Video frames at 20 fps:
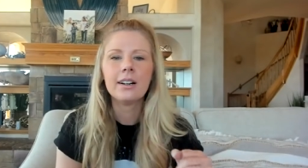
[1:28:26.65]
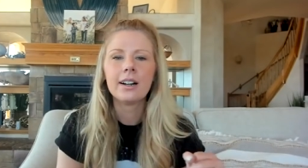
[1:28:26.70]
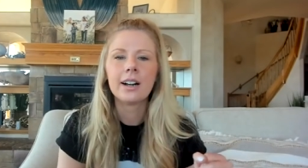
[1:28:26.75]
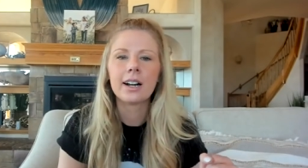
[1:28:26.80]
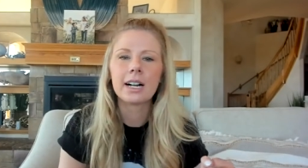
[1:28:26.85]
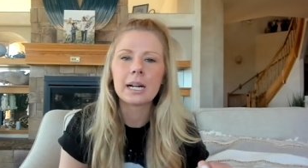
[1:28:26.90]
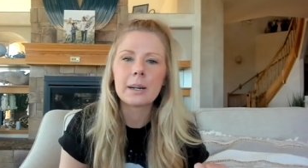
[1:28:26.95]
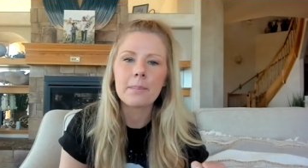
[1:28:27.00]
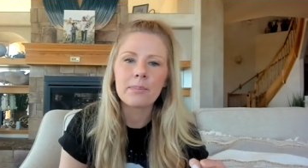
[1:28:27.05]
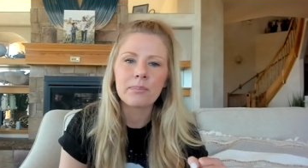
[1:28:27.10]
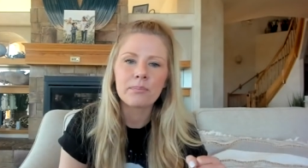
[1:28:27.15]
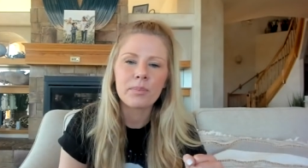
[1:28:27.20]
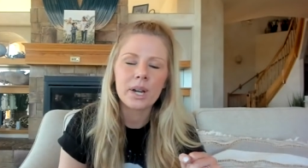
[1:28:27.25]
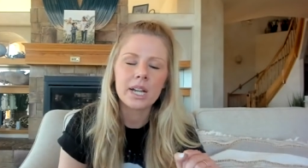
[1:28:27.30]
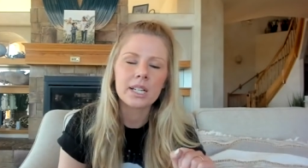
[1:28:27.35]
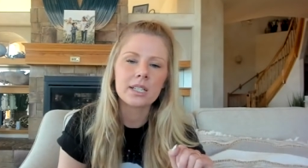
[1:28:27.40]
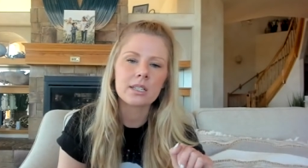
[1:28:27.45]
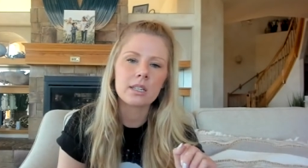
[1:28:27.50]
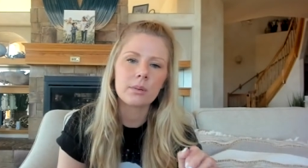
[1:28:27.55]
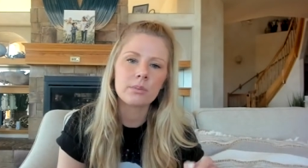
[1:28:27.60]
Um,
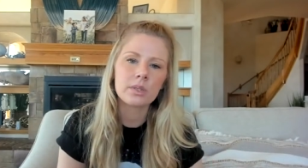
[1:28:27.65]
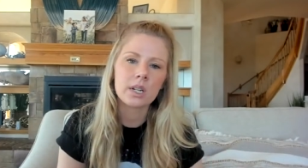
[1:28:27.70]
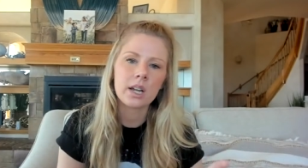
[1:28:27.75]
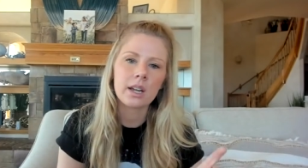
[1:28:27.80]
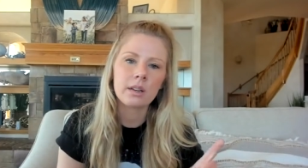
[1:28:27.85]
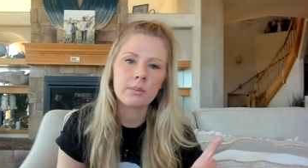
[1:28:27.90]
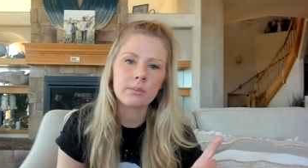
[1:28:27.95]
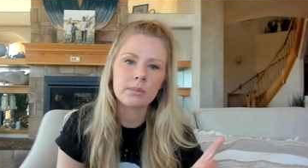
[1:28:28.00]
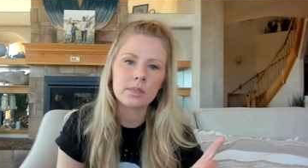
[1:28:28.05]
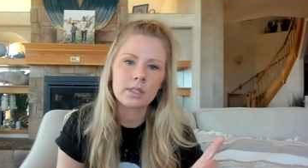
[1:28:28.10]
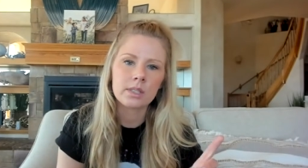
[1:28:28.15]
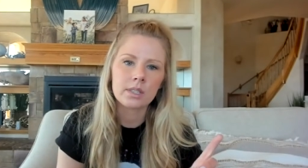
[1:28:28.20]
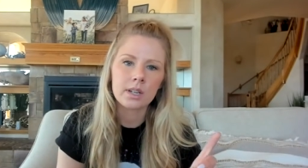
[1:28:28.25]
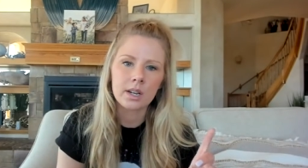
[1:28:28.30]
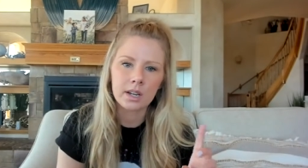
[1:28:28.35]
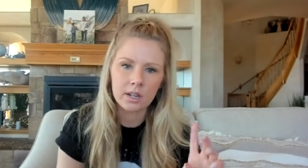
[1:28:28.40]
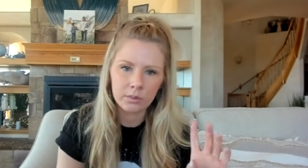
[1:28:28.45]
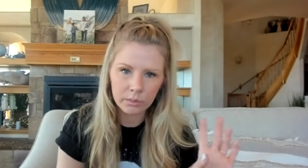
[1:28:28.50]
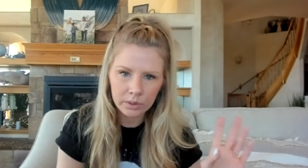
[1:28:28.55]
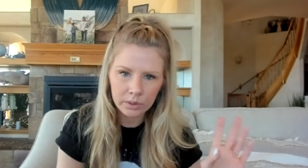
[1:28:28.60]
but sometimes
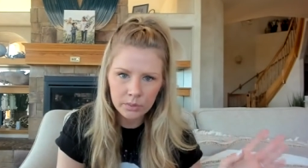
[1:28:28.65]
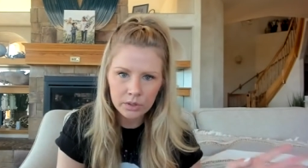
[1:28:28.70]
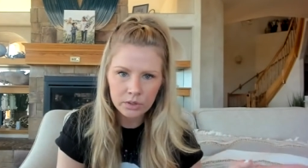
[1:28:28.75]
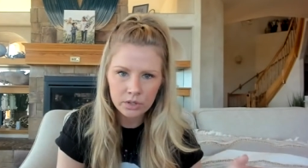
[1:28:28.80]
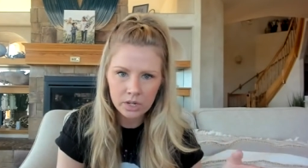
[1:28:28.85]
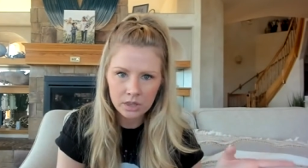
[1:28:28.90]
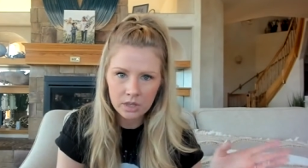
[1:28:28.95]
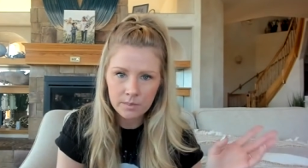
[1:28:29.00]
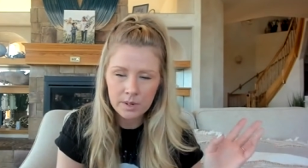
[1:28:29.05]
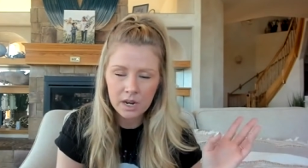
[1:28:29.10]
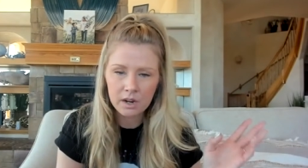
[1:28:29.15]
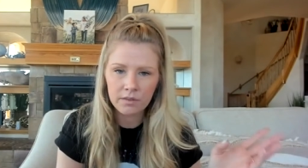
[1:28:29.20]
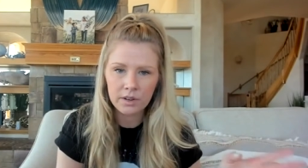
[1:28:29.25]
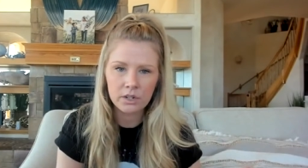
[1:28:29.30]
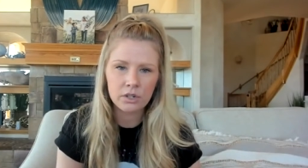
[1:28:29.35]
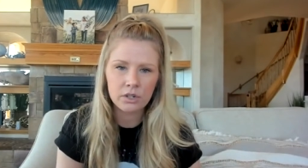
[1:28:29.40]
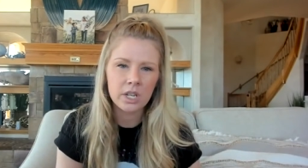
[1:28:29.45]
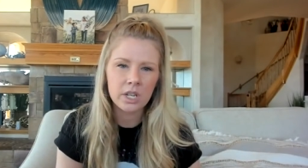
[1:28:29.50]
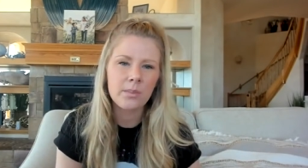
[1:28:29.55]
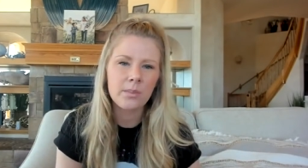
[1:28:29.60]
uh, we will shut them down
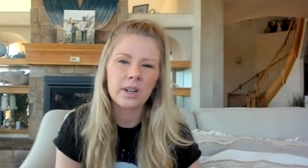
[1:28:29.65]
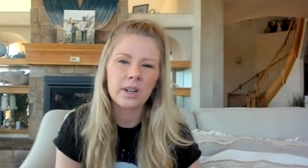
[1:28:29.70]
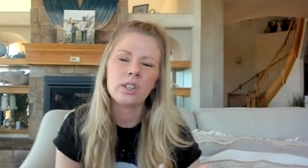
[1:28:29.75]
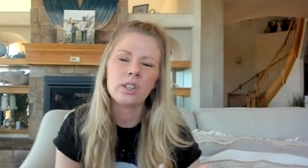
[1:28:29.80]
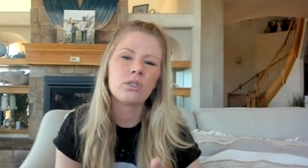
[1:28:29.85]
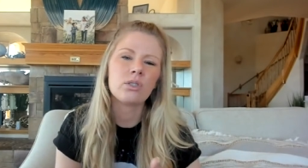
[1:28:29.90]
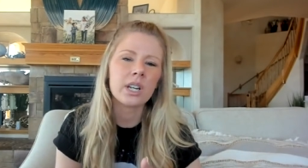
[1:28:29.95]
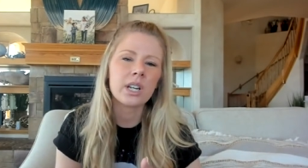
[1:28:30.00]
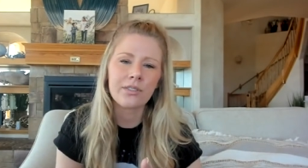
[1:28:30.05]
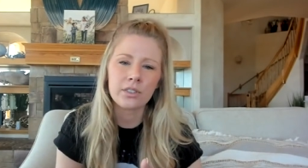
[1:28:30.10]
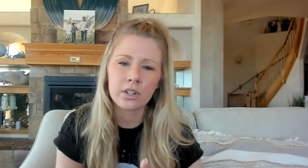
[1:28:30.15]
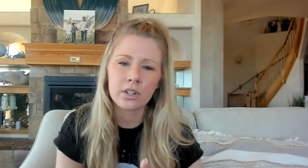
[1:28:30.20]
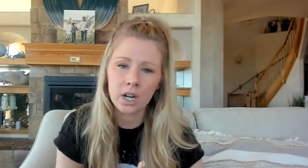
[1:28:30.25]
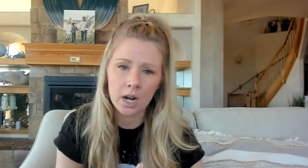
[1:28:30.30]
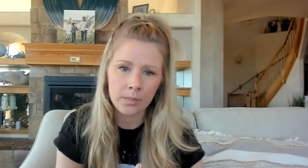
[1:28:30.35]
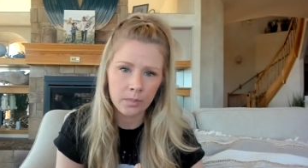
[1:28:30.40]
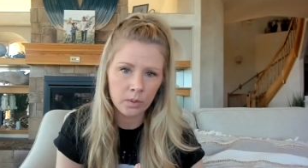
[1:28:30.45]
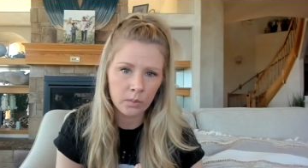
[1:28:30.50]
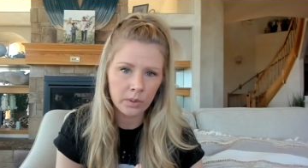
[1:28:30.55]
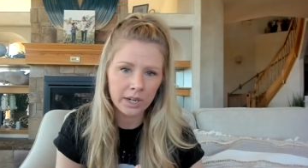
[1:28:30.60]
eventually, but usually after a
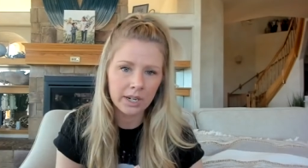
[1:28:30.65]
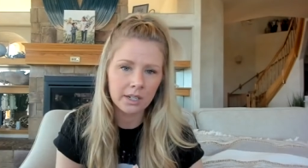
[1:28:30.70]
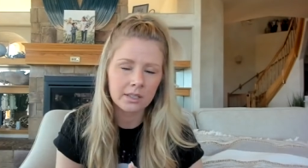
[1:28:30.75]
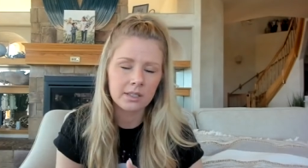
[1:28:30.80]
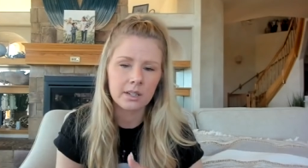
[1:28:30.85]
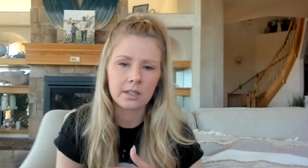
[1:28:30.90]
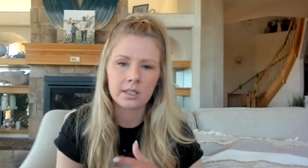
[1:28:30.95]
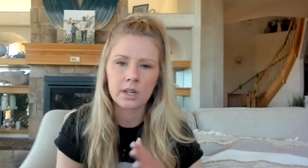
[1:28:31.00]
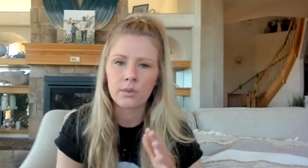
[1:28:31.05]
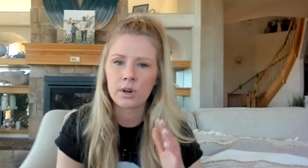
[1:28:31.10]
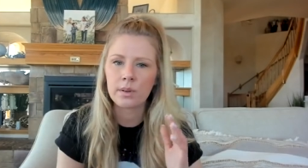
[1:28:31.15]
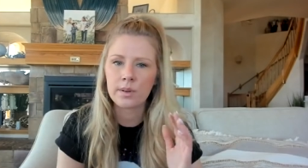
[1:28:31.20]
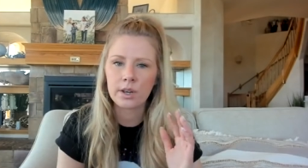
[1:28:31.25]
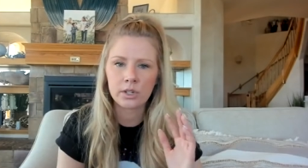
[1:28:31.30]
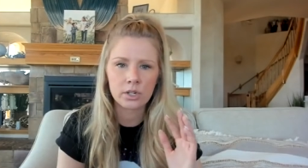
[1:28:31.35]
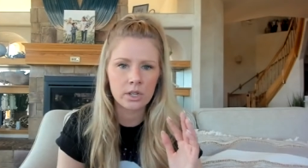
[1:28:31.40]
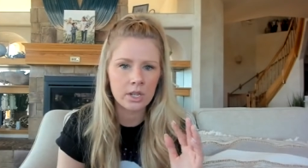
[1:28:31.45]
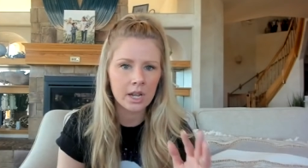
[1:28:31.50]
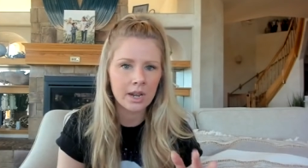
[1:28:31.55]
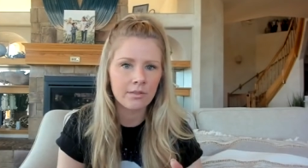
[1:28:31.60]
couple weeks, because I want to make
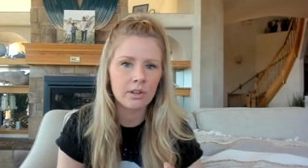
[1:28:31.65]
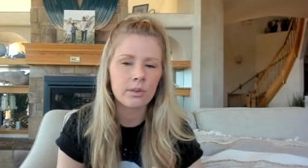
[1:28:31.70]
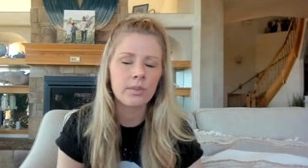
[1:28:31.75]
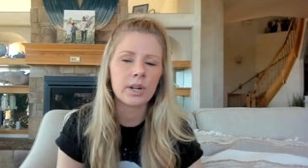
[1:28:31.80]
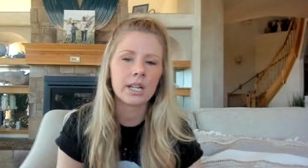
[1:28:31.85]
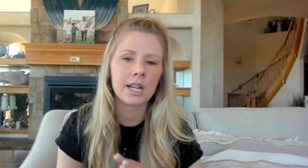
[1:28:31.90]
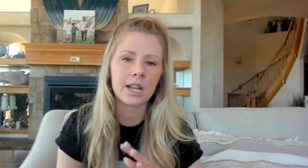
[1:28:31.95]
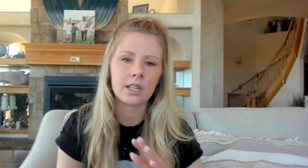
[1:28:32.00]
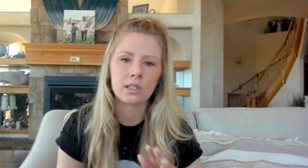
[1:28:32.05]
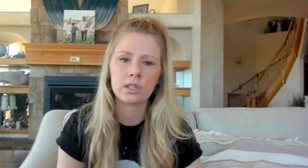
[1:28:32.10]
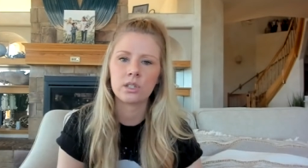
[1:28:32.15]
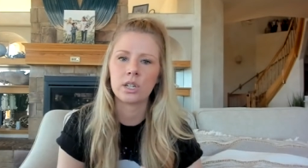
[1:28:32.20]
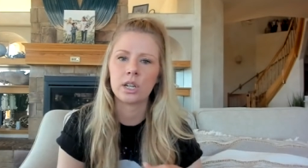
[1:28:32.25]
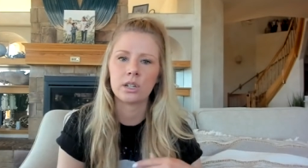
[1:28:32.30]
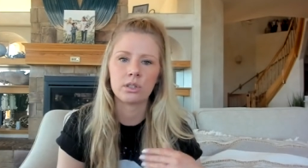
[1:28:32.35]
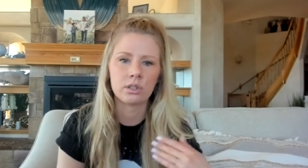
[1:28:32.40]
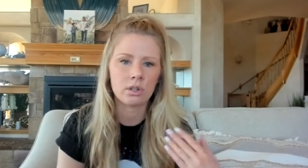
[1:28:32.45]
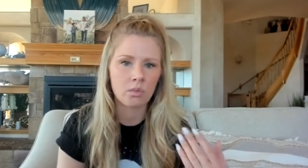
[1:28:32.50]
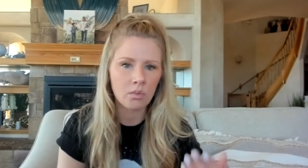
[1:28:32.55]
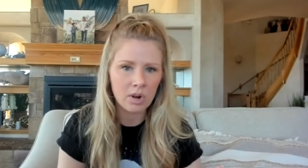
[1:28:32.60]
sure that everybody has a
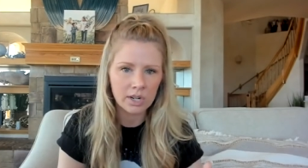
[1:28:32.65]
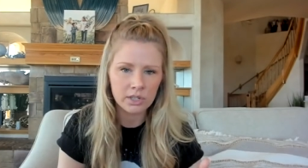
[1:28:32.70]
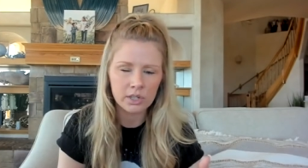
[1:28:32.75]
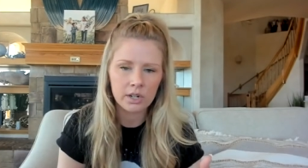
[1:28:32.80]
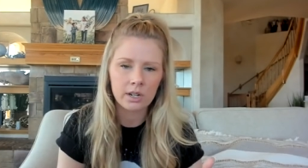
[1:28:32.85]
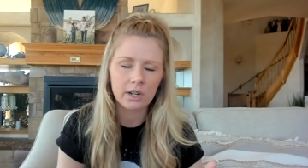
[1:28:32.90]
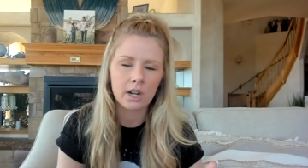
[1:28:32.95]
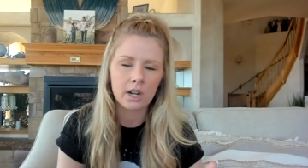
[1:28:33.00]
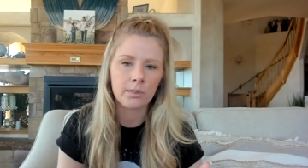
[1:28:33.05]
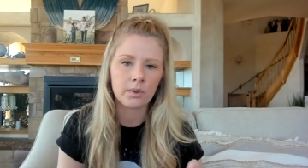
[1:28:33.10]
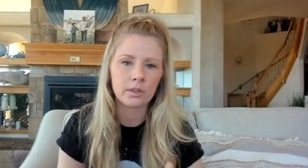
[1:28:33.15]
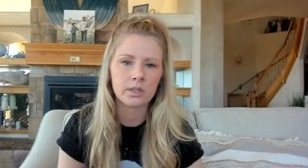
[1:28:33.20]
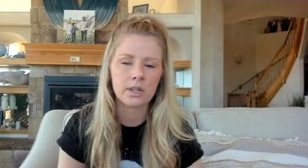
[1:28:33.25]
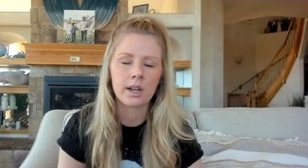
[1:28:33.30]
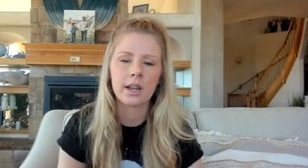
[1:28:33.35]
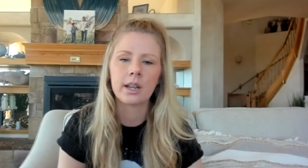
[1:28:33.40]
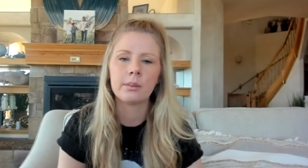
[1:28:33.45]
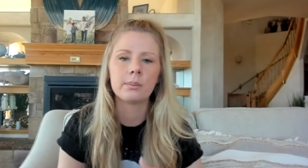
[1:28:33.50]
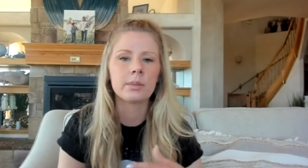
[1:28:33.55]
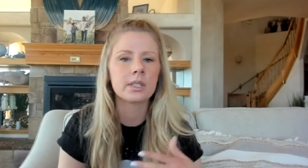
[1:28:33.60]
chance to watch it a couple
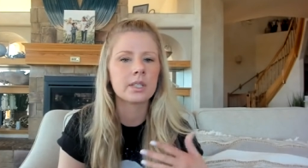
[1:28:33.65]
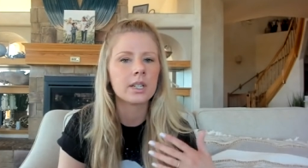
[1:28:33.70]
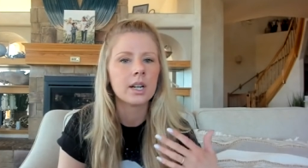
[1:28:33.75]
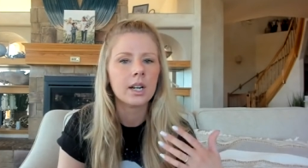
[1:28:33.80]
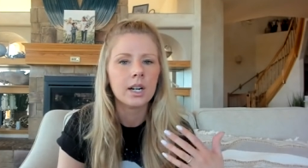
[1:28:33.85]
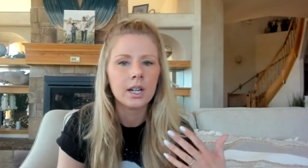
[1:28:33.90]
times,